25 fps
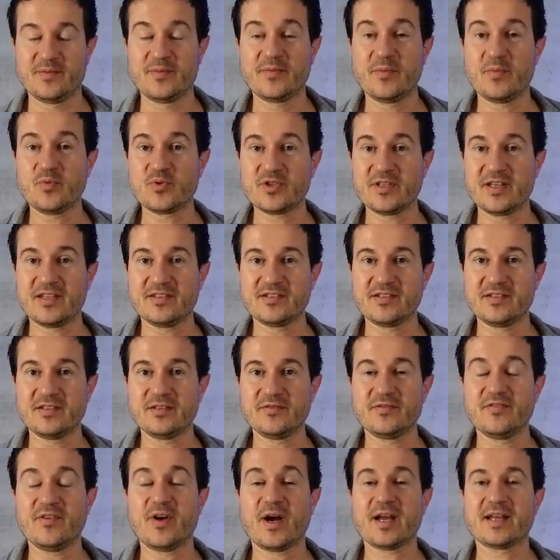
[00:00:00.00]
We need to
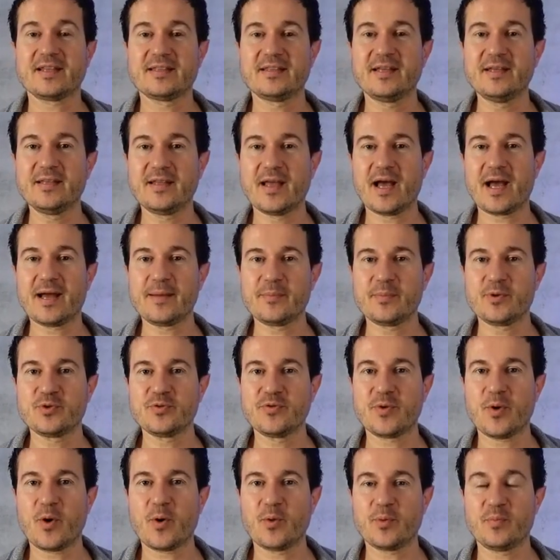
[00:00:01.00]
define the type of
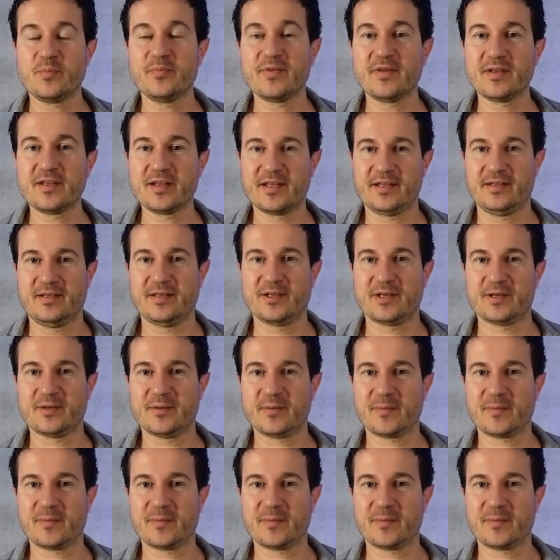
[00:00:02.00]
home theater,